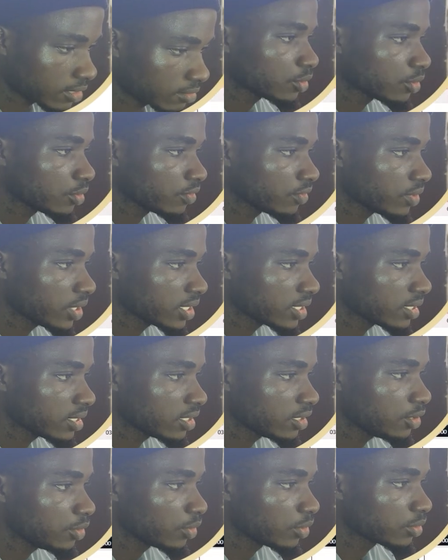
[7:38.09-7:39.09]
So first
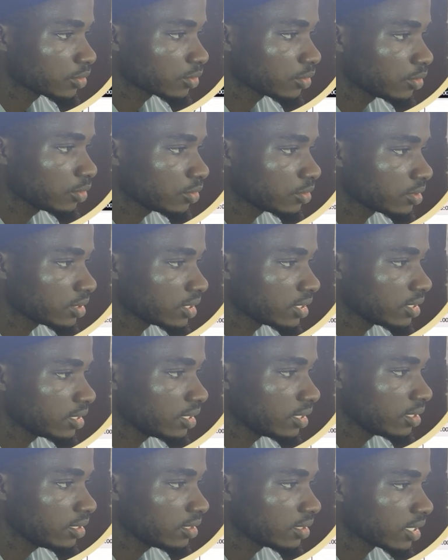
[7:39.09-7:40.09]
thing, you want to go to the
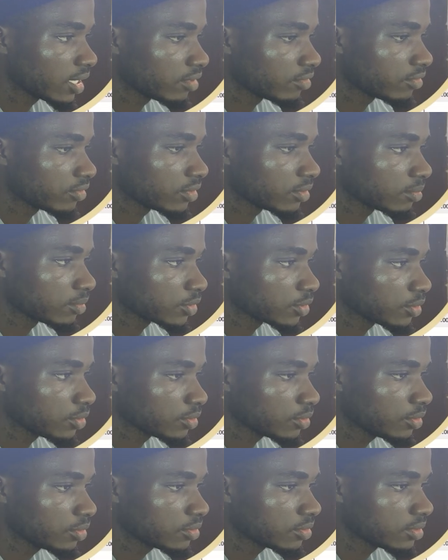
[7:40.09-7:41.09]
daily time frame. So you
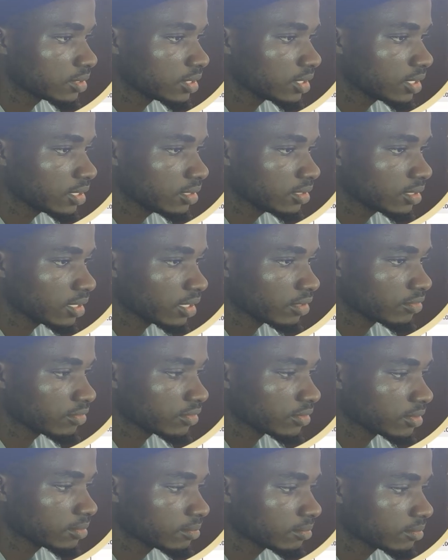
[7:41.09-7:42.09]
go to the daily time
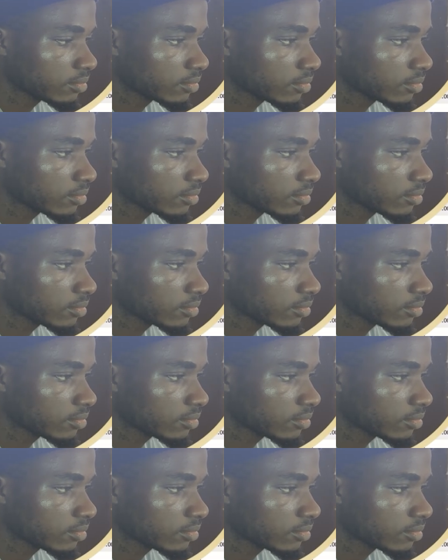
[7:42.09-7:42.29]
frame.